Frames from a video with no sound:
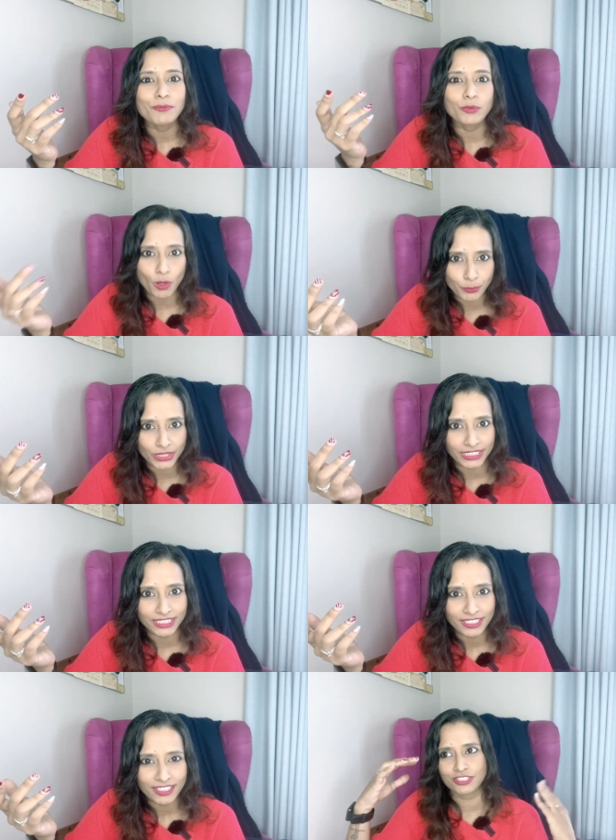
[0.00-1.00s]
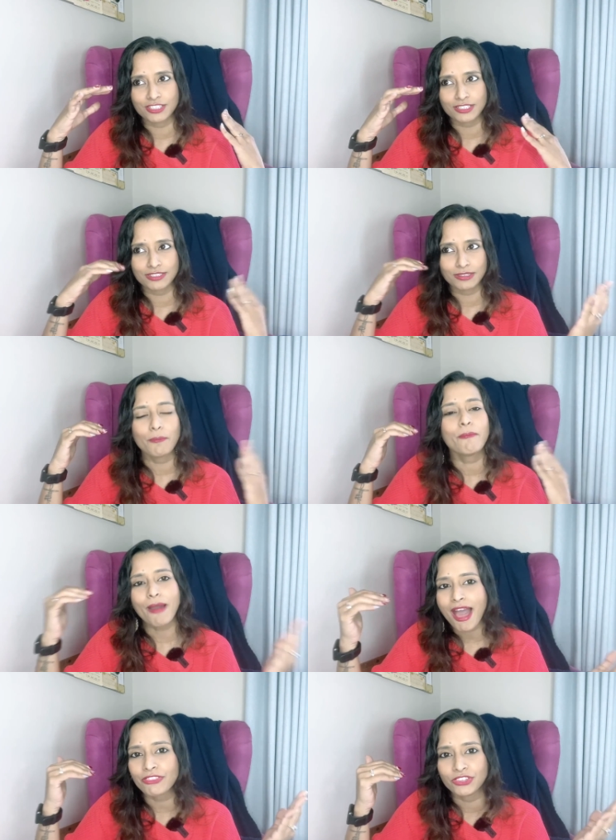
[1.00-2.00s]
properly. The
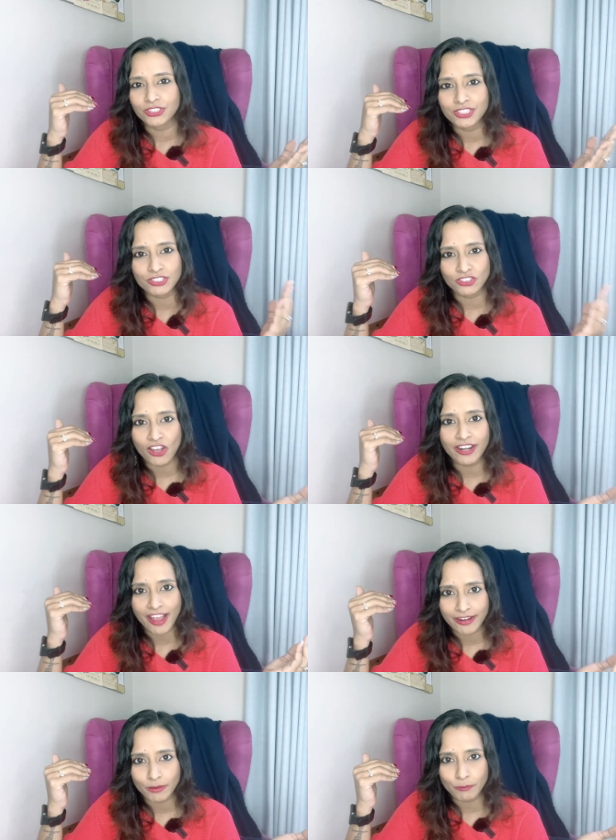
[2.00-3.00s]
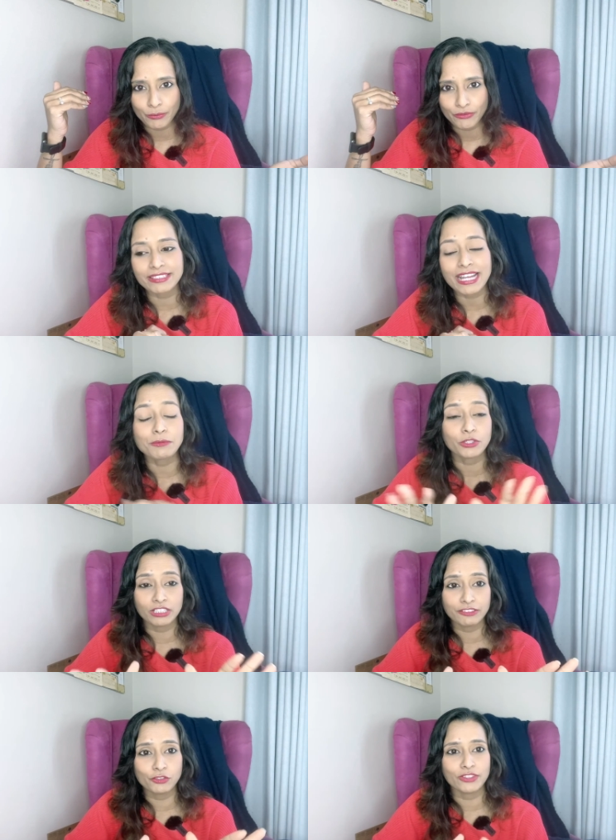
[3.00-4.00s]
math does not add up. And I'm going to
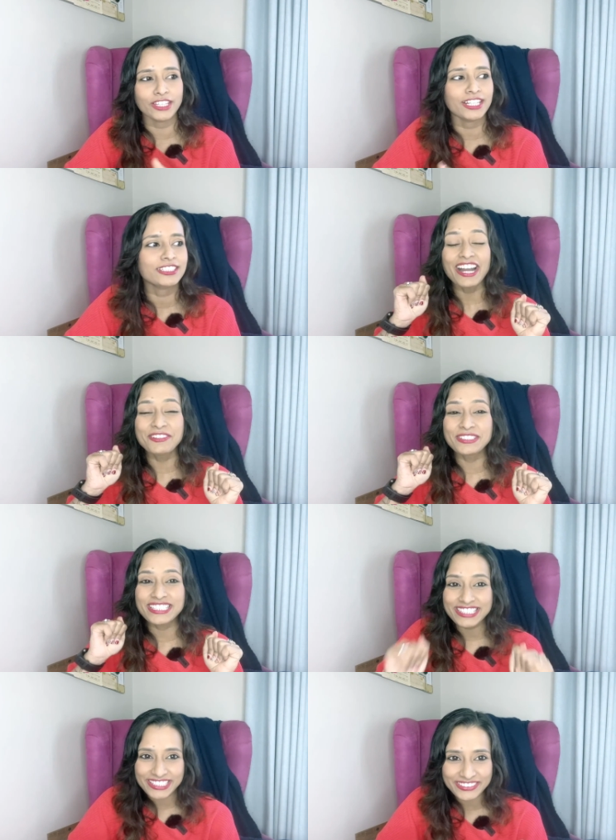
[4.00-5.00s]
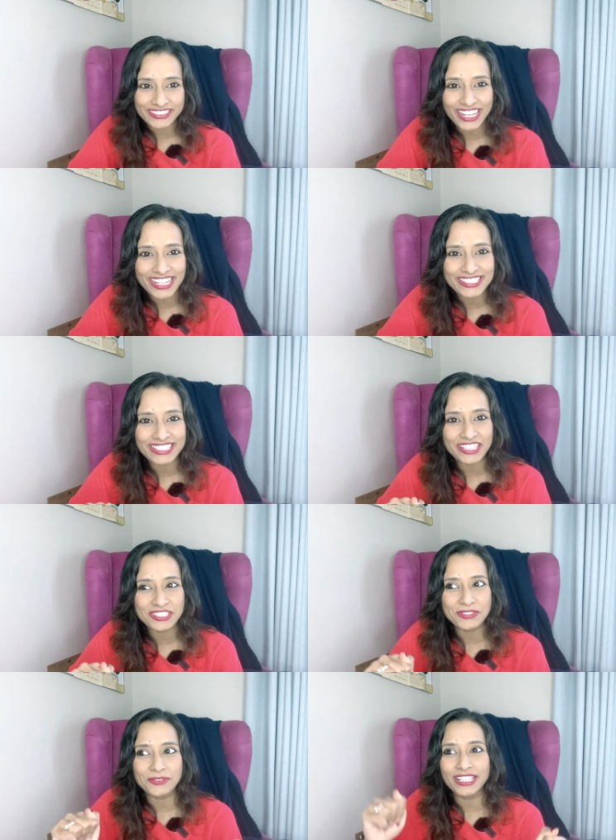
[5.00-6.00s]
leave you at that. I will see you guys
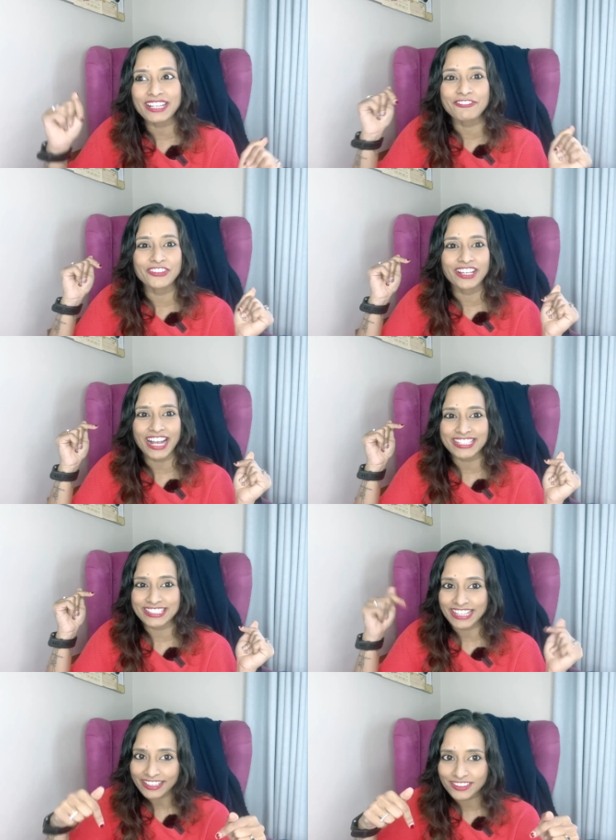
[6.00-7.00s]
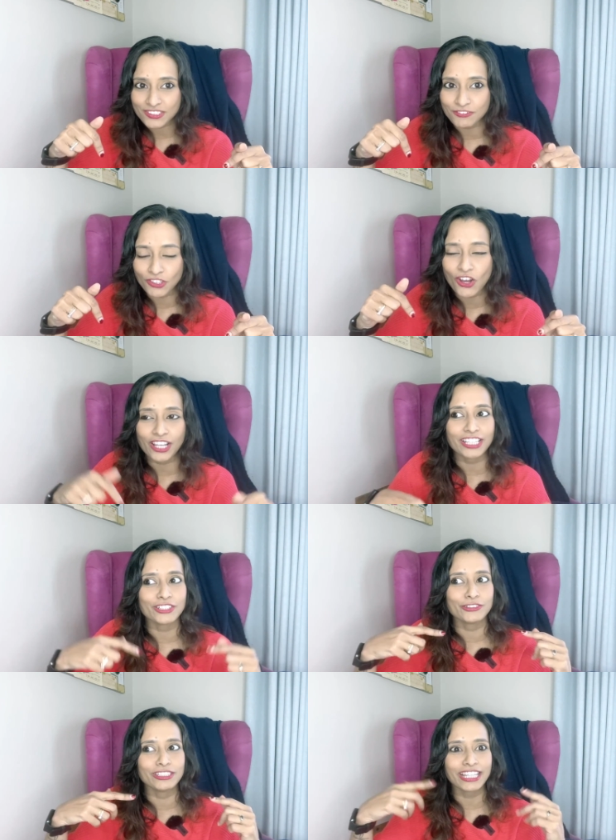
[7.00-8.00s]
next week. If you guys liked this vlog and
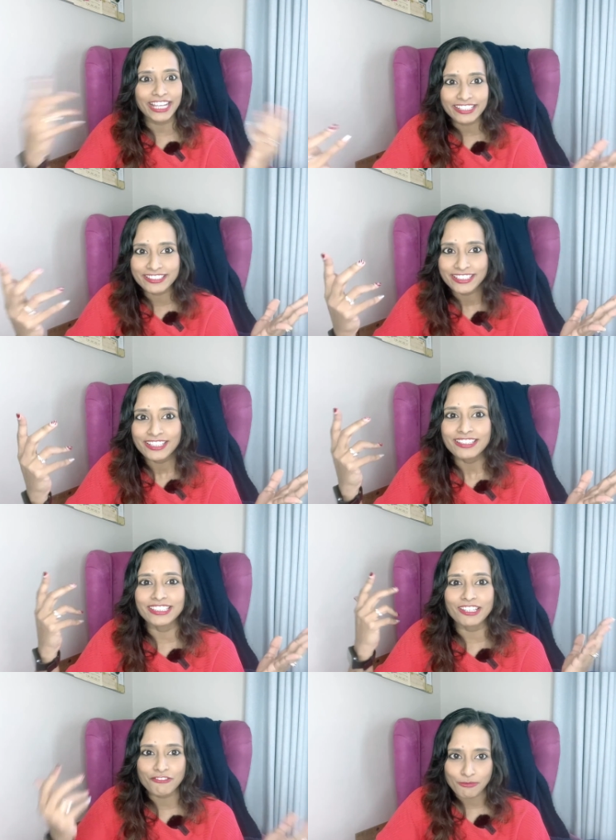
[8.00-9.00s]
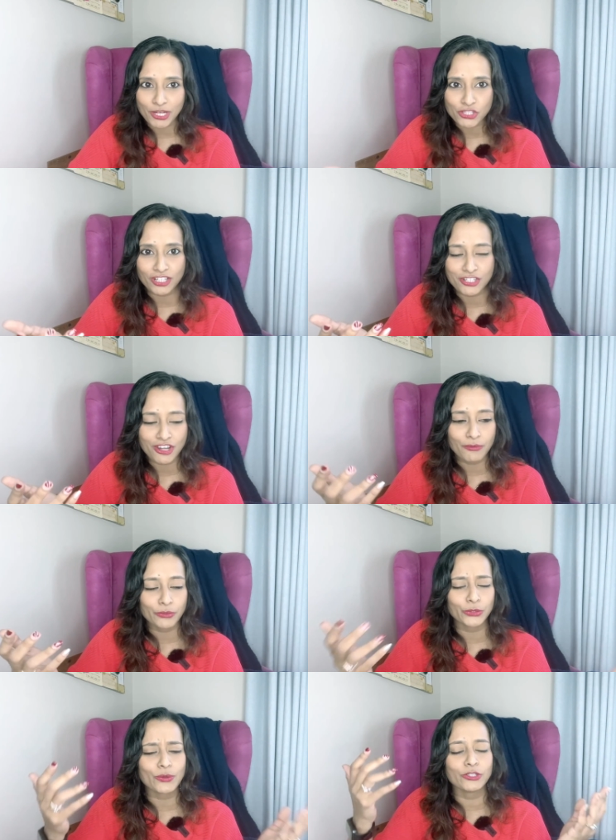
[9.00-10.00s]
you liked the information I shared
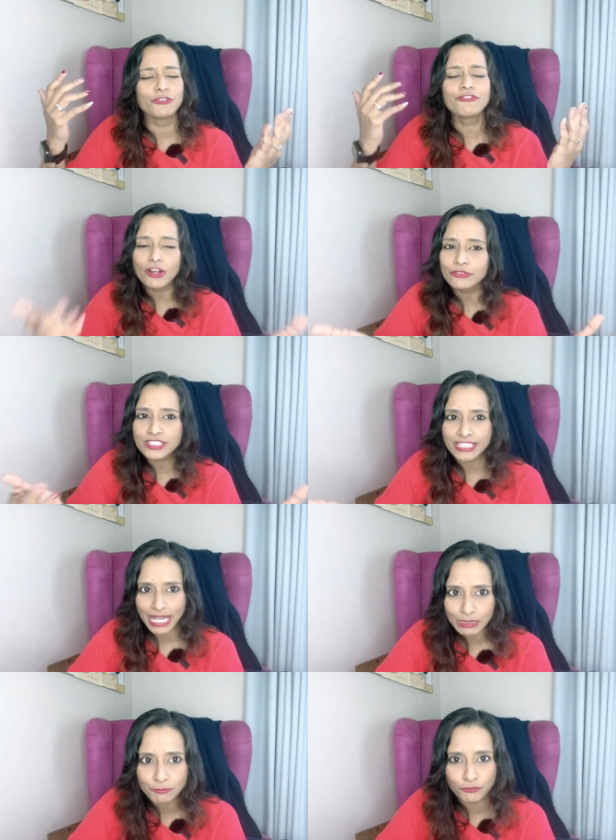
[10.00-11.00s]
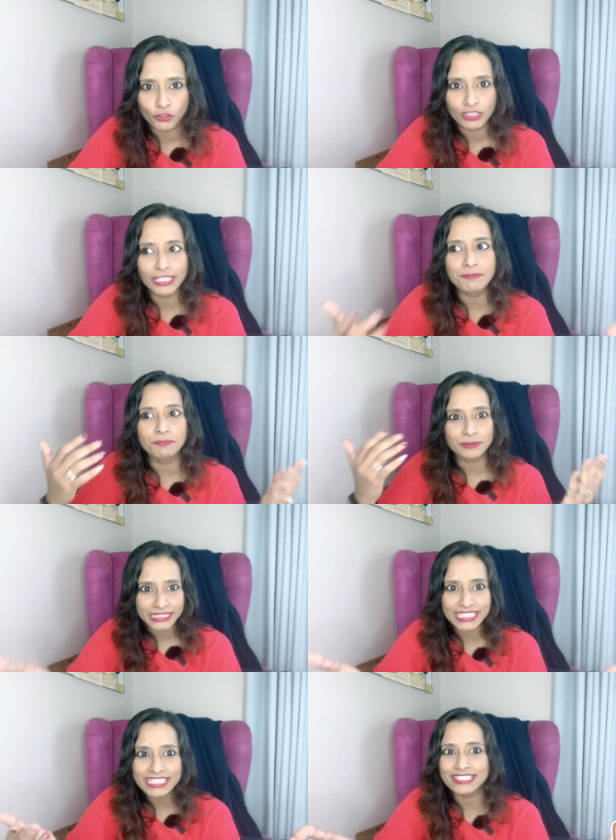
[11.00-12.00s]
with you and you found this helpful, then
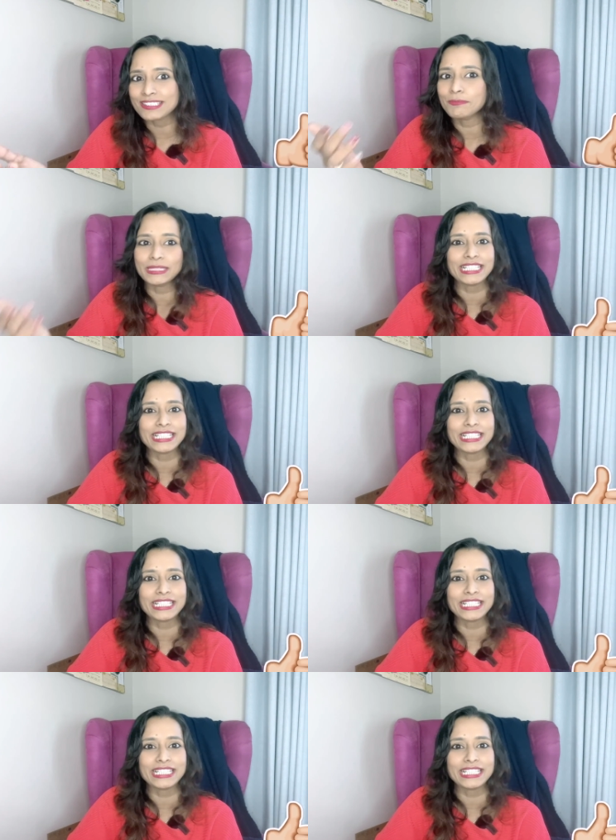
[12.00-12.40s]
please